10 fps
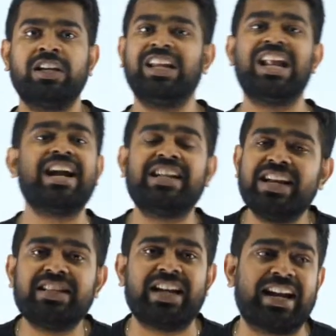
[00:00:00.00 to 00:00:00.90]
Illati
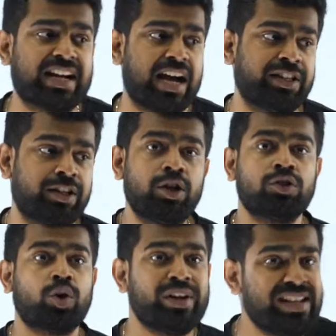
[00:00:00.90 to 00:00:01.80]
id nadakkadu.
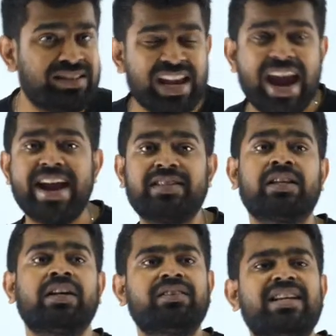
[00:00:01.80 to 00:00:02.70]
So he says
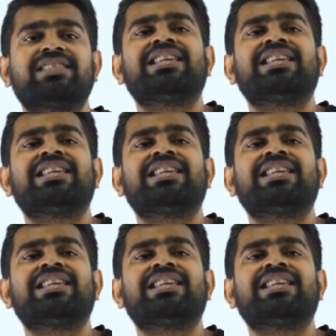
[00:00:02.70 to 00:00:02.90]
this